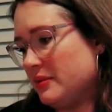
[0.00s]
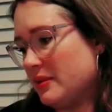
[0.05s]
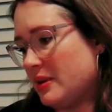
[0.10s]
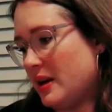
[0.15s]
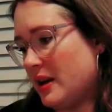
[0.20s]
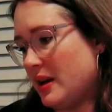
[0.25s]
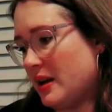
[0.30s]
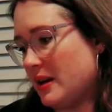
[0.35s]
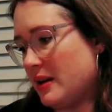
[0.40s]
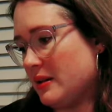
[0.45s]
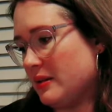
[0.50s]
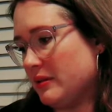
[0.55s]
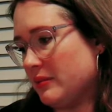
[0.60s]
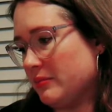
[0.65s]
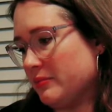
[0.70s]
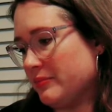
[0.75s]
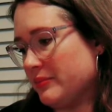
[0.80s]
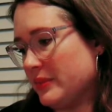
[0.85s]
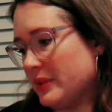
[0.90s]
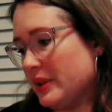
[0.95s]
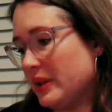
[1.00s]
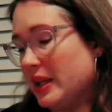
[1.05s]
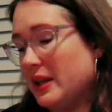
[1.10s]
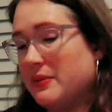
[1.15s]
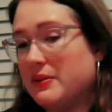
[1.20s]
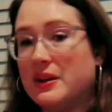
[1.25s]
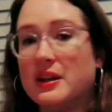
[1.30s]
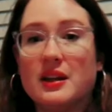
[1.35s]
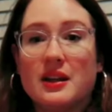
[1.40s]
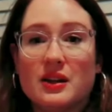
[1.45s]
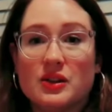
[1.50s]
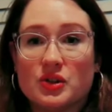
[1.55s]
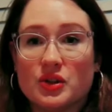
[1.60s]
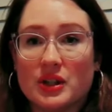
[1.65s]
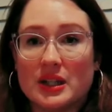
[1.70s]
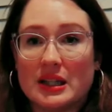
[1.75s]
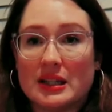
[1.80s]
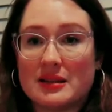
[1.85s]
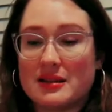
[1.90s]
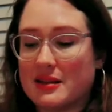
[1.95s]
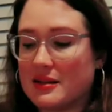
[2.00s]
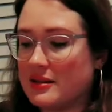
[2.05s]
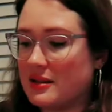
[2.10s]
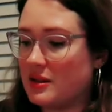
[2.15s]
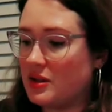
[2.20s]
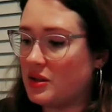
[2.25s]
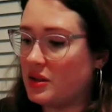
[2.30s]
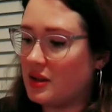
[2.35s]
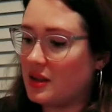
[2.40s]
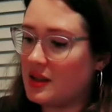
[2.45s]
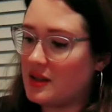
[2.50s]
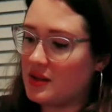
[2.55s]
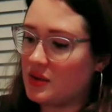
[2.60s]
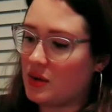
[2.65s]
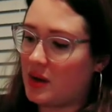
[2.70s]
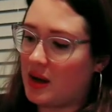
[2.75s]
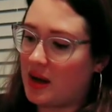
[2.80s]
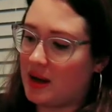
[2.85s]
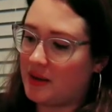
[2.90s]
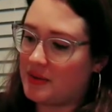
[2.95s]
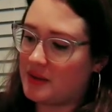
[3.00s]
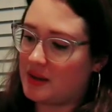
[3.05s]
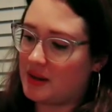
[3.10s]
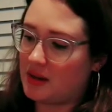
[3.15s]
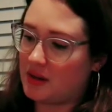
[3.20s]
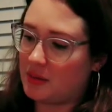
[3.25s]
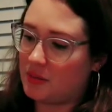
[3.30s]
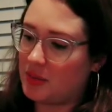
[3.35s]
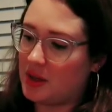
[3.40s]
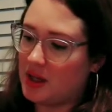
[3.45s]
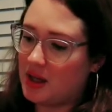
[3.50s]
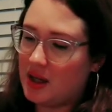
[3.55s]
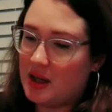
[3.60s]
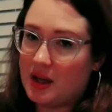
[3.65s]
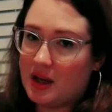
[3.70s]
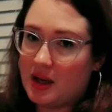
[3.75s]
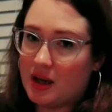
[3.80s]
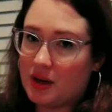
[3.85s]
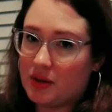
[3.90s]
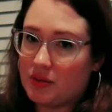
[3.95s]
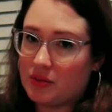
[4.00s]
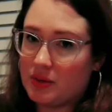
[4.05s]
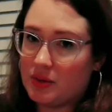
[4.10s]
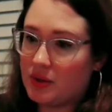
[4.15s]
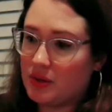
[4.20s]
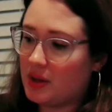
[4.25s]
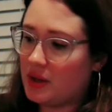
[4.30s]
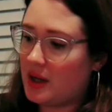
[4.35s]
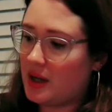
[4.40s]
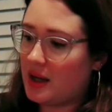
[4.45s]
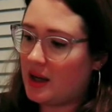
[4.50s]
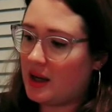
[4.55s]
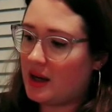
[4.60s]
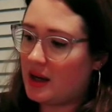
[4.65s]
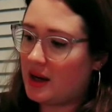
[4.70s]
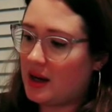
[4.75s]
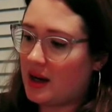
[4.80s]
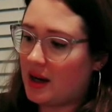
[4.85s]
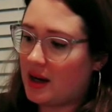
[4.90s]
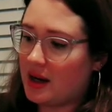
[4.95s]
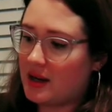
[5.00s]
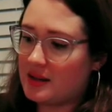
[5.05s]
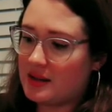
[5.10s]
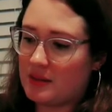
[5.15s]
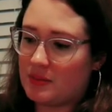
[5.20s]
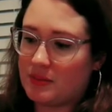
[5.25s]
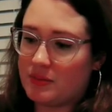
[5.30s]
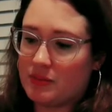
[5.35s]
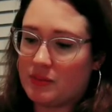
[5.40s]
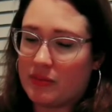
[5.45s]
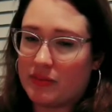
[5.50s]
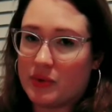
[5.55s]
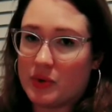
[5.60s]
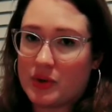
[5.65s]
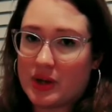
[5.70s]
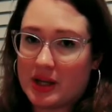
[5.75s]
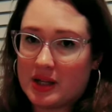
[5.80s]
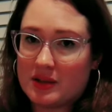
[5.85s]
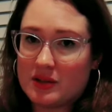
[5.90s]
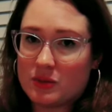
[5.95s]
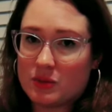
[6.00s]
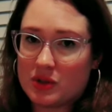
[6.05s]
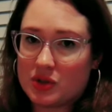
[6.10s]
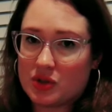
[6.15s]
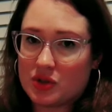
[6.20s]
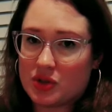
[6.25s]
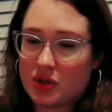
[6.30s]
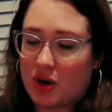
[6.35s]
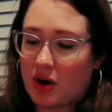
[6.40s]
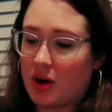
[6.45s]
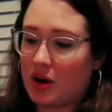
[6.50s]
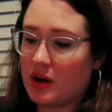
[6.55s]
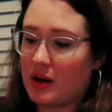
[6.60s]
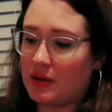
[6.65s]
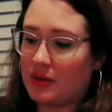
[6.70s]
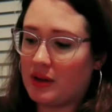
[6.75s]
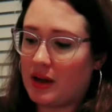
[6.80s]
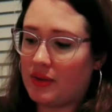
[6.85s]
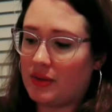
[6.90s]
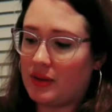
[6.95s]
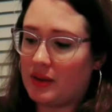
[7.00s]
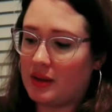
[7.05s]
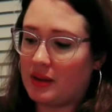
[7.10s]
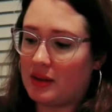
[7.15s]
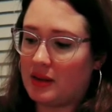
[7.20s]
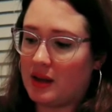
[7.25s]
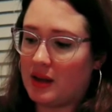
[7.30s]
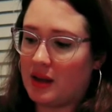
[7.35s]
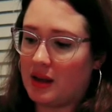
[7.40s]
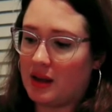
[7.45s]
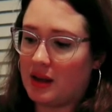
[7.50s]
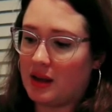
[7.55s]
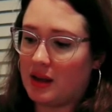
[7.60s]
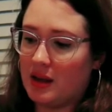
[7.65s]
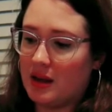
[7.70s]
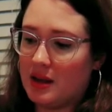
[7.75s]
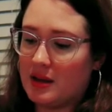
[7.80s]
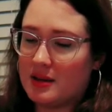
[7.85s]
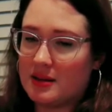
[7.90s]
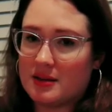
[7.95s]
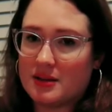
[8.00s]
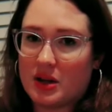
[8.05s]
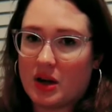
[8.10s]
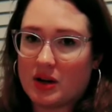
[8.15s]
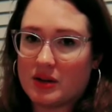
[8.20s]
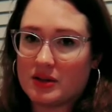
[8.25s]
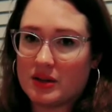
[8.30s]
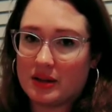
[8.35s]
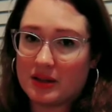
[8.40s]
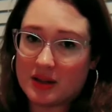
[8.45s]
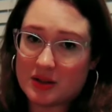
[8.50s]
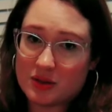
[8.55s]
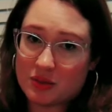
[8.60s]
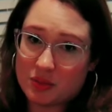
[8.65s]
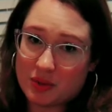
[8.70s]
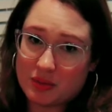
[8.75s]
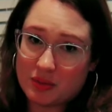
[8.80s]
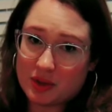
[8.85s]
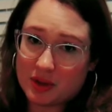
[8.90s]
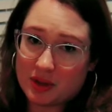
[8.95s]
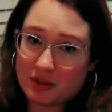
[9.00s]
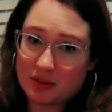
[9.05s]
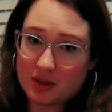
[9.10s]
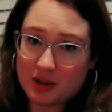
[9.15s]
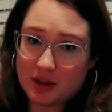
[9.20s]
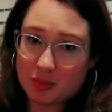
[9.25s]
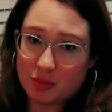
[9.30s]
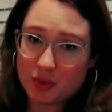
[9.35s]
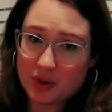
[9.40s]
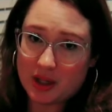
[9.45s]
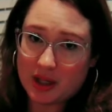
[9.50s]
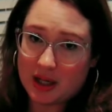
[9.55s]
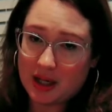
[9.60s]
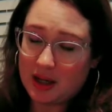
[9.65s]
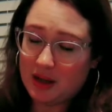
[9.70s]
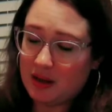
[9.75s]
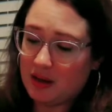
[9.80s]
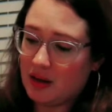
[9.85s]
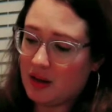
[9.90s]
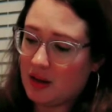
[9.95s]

uh, leafy greens essentially. So I have some arugula, I got some Vulcan Swiss chard. I thought that the stalks on these would be really, really pretty